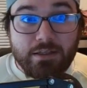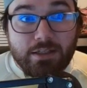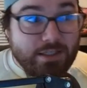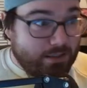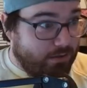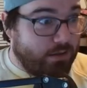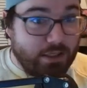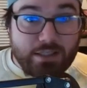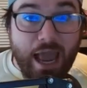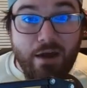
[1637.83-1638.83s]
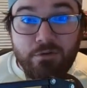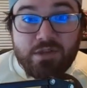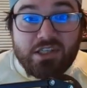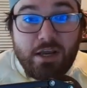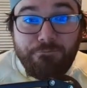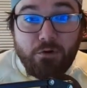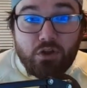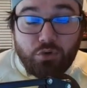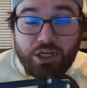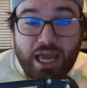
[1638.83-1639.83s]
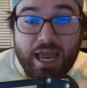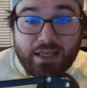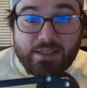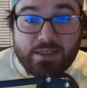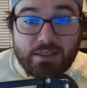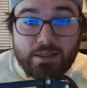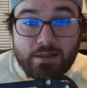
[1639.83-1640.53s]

Let's have him sit for 3 days.